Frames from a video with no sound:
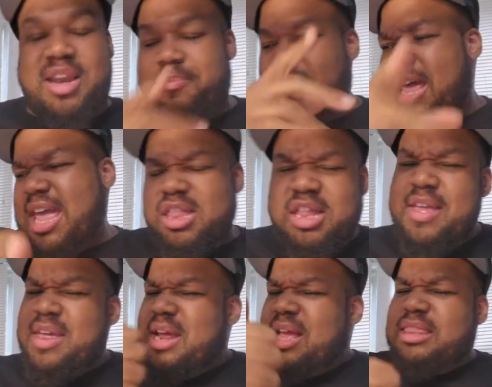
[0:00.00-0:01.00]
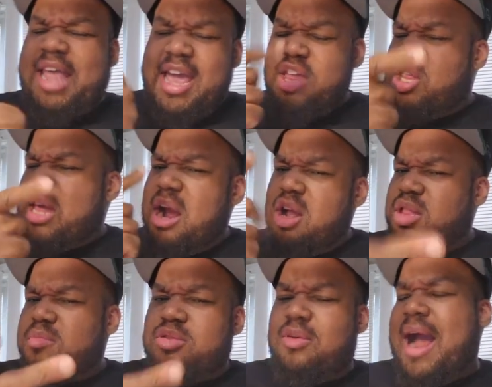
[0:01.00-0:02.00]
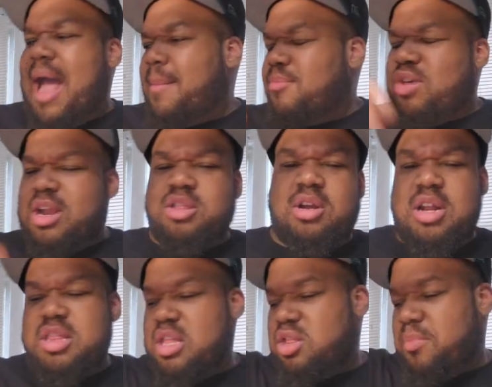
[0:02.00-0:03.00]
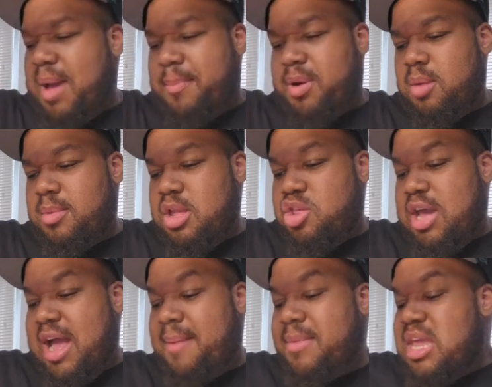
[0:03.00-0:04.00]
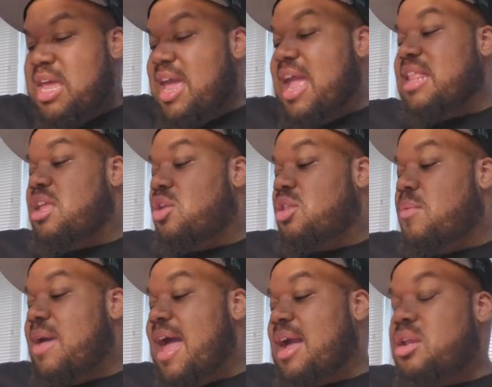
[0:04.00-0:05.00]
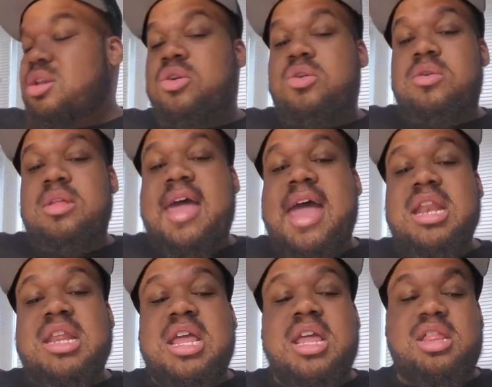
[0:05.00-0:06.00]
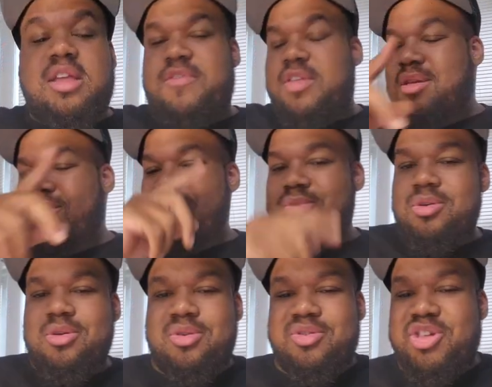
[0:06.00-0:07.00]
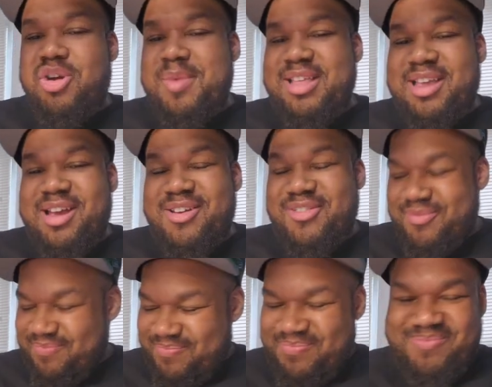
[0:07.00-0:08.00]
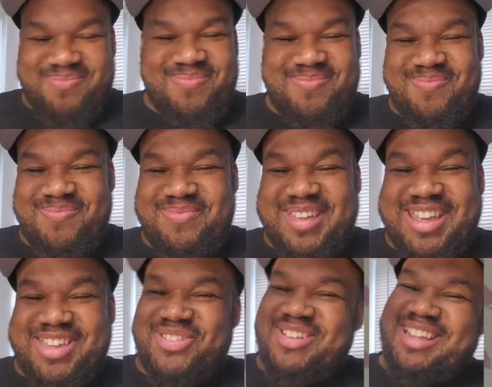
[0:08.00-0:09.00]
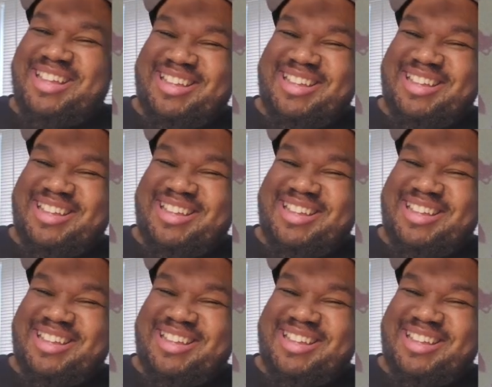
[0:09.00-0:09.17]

And please like, share, and subscribe. I'm trying to turn this into my permanent job. And the only way I can do that is if you show me love. Thank you.